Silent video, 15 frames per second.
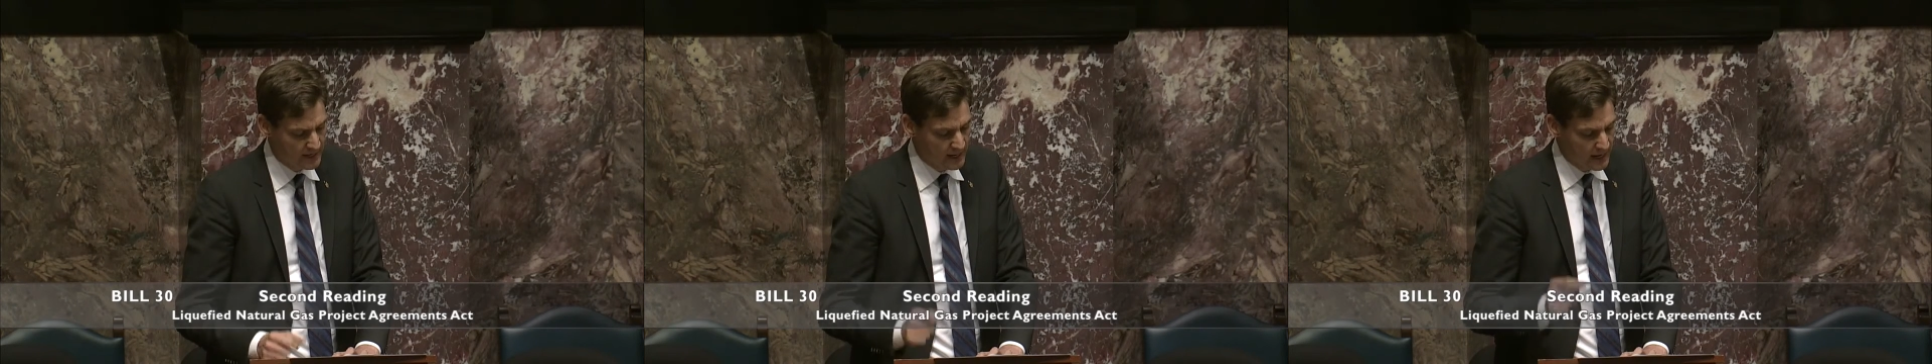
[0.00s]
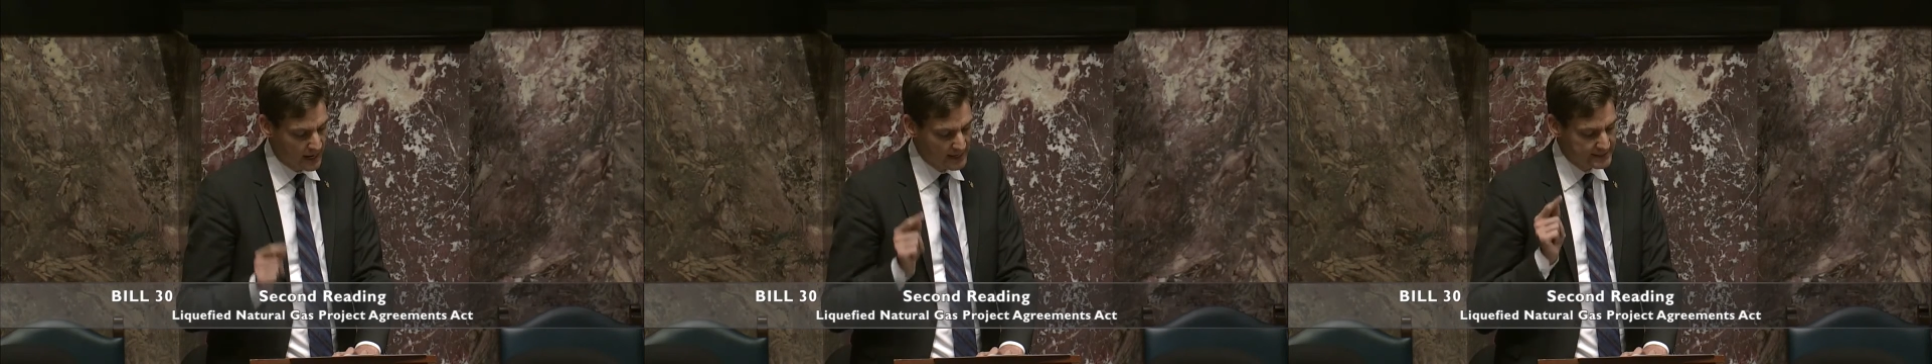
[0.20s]

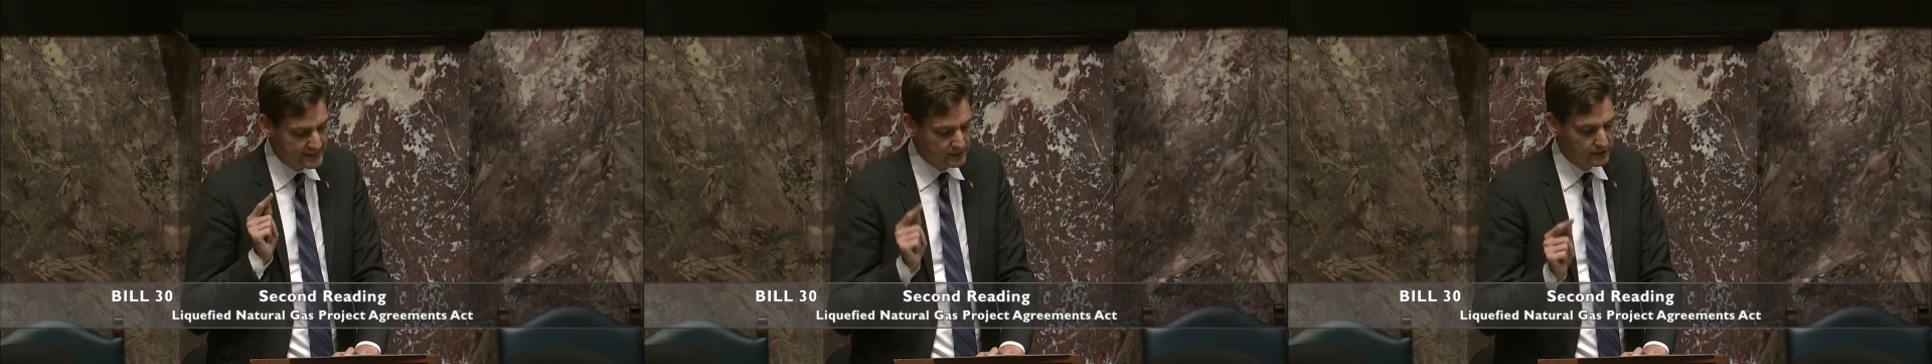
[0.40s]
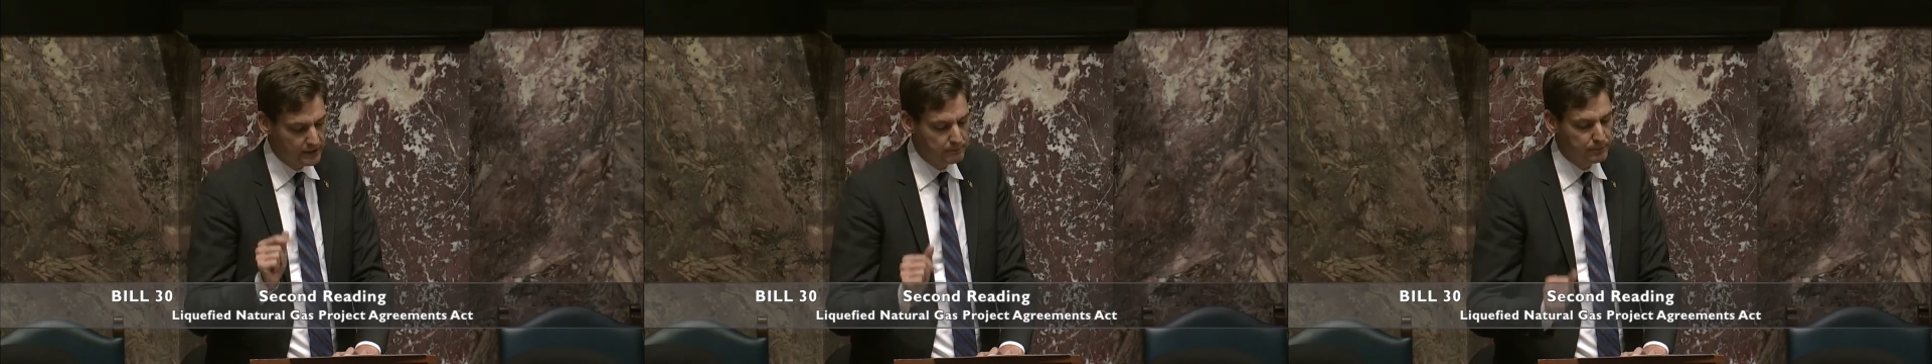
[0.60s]
A
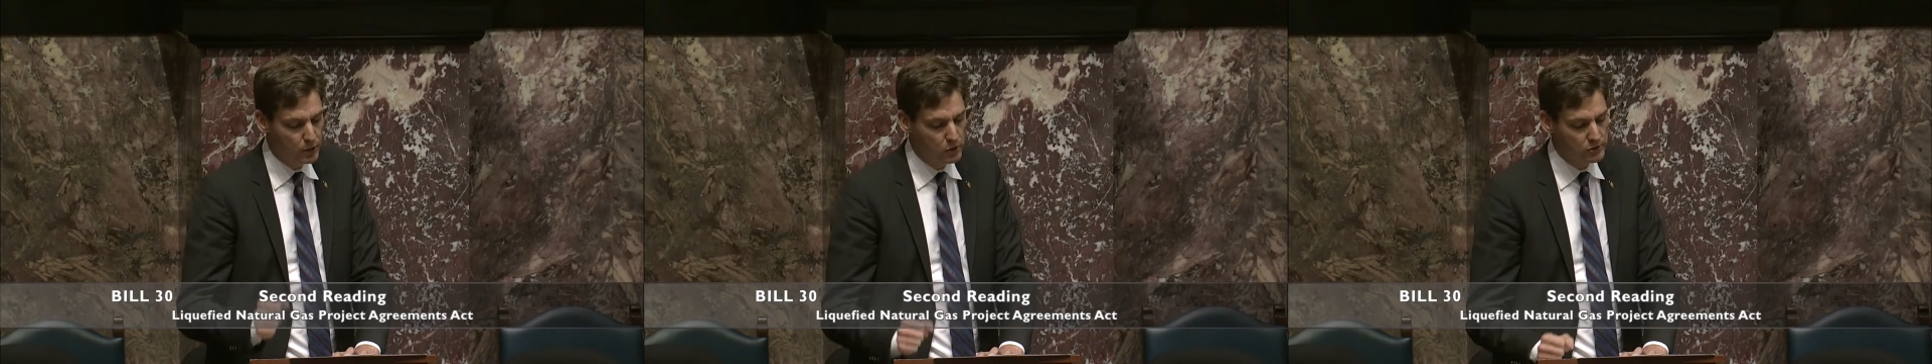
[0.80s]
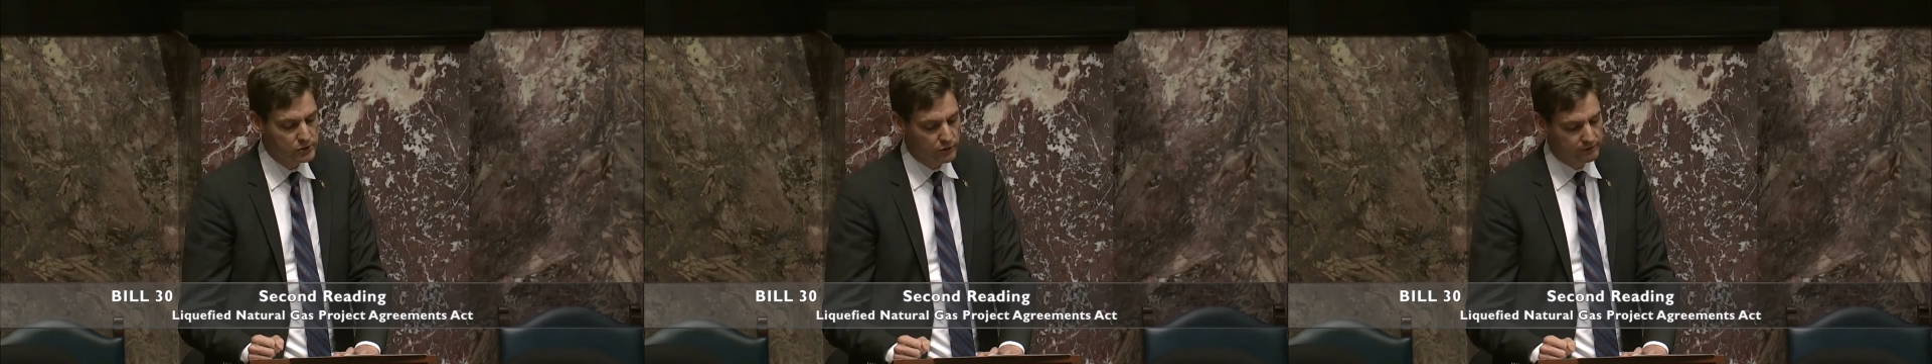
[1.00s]
deal
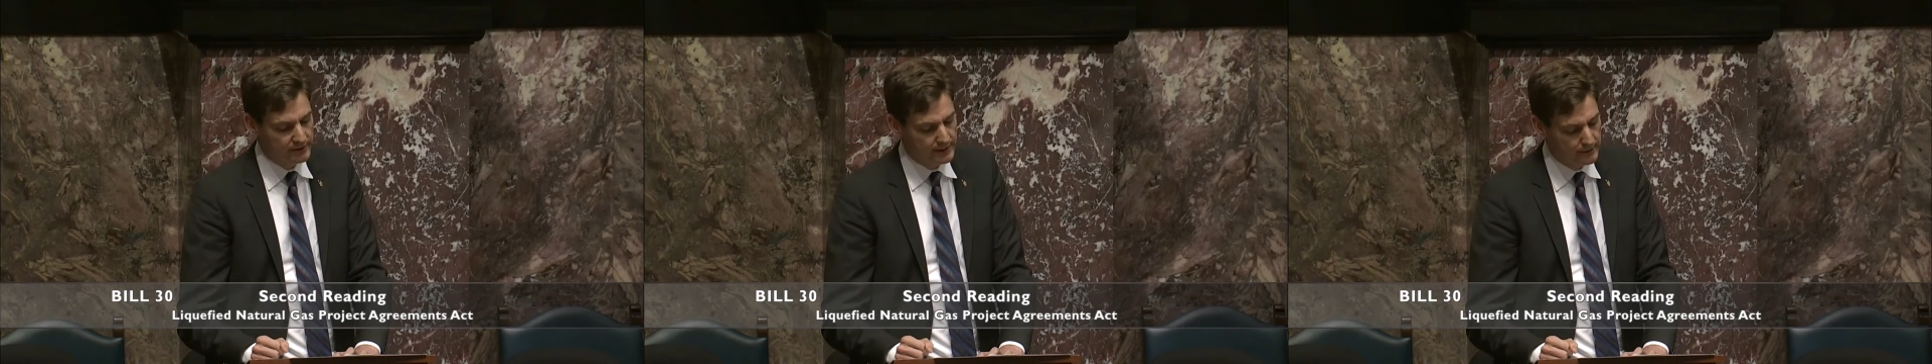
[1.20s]
imposed over the